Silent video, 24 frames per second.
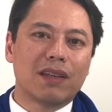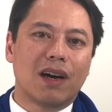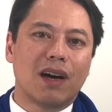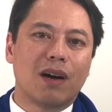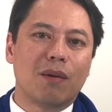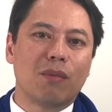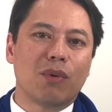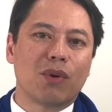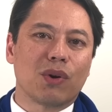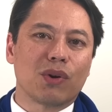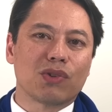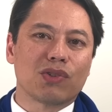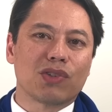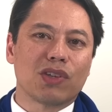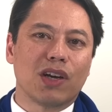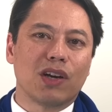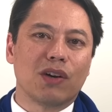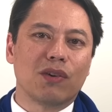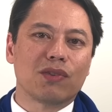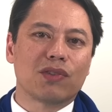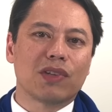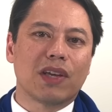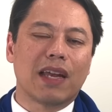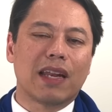to humble
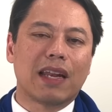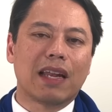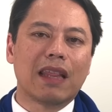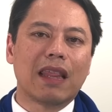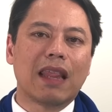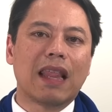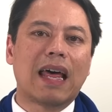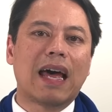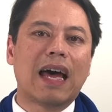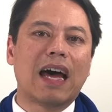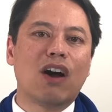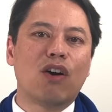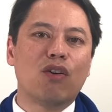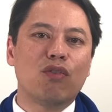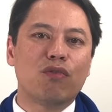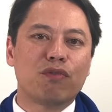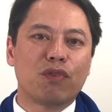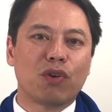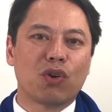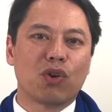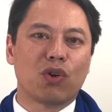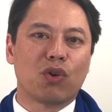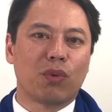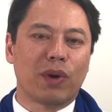ourselves and allow
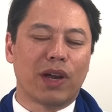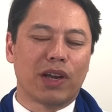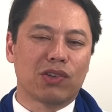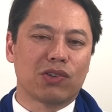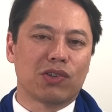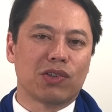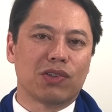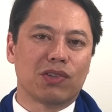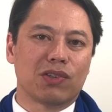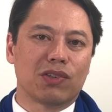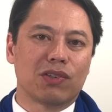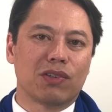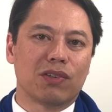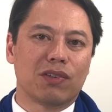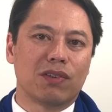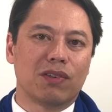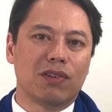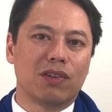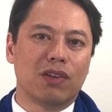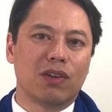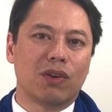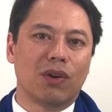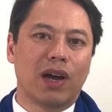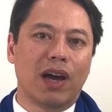for corrections.
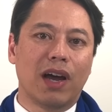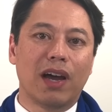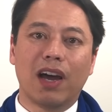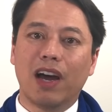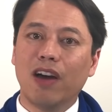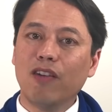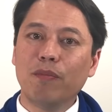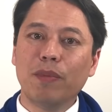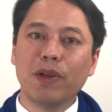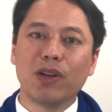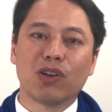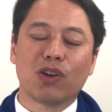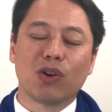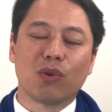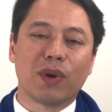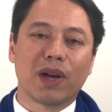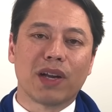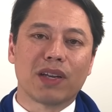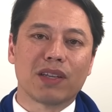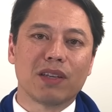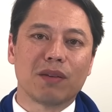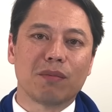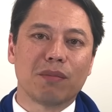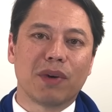You know, I've been
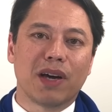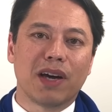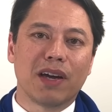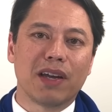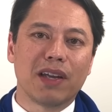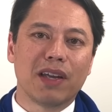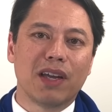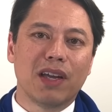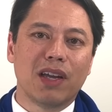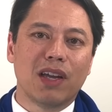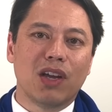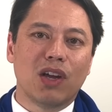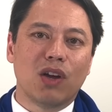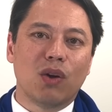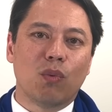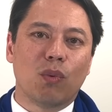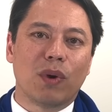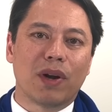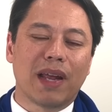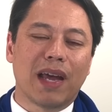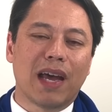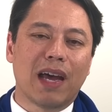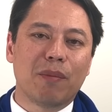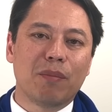corrected by
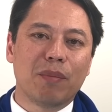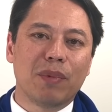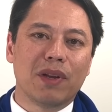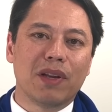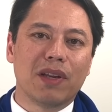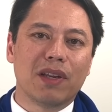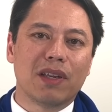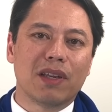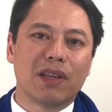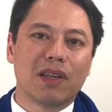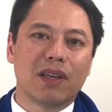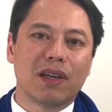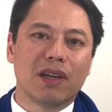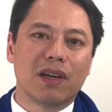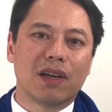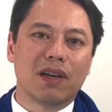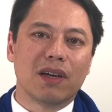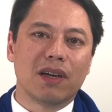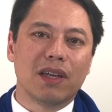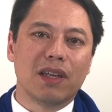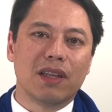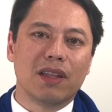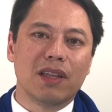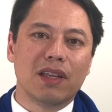what happened
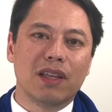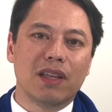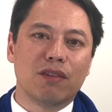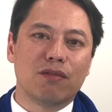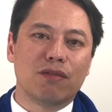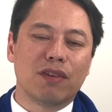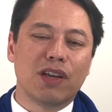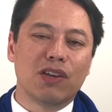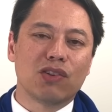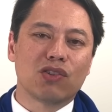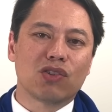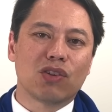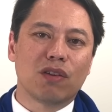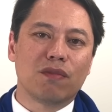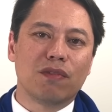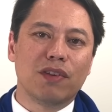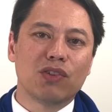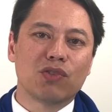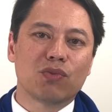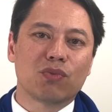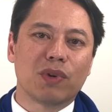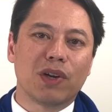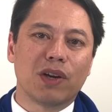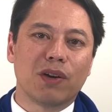in the invasion of
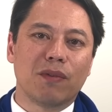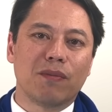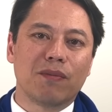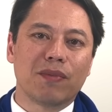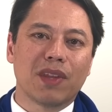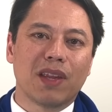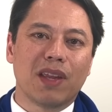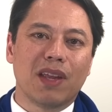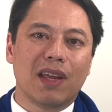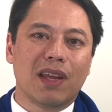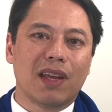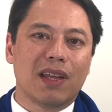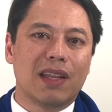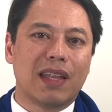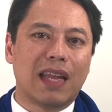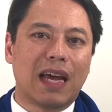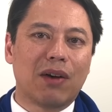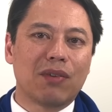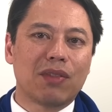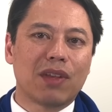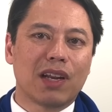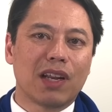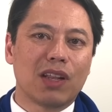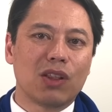Israel.
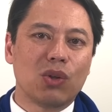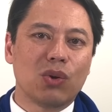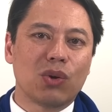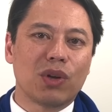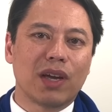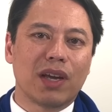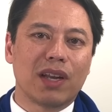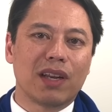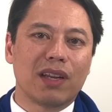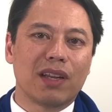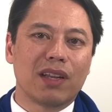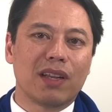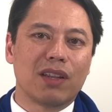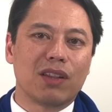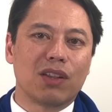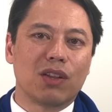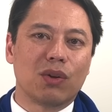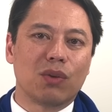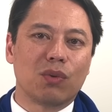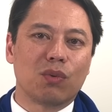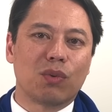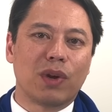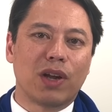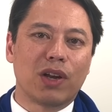Now that I look at
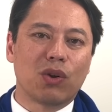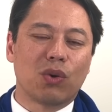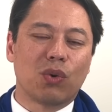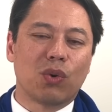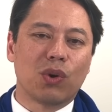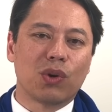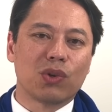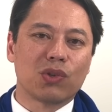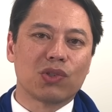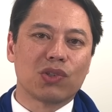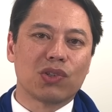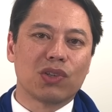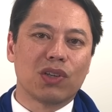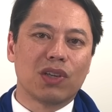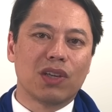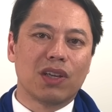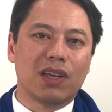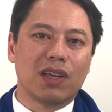the red horse,